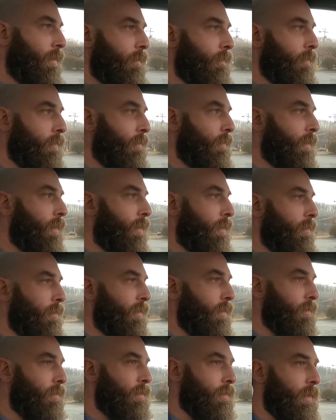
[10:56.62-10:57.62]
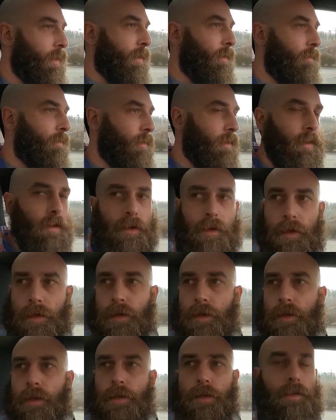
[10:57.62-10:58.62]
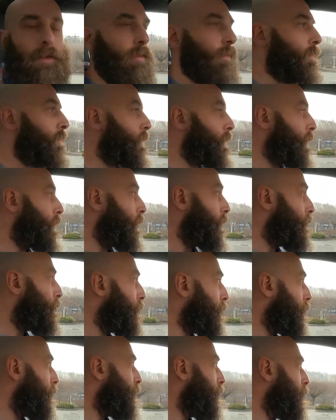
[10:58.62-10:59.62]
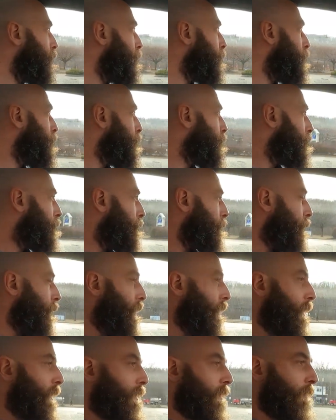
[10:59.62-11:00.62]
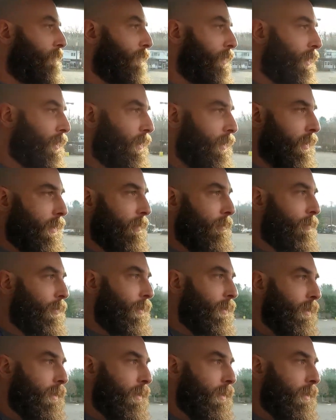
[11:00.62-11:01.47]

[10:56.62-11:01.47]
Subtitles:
If you want all wheel drive, you can get into a Golf R, but it's very nimble.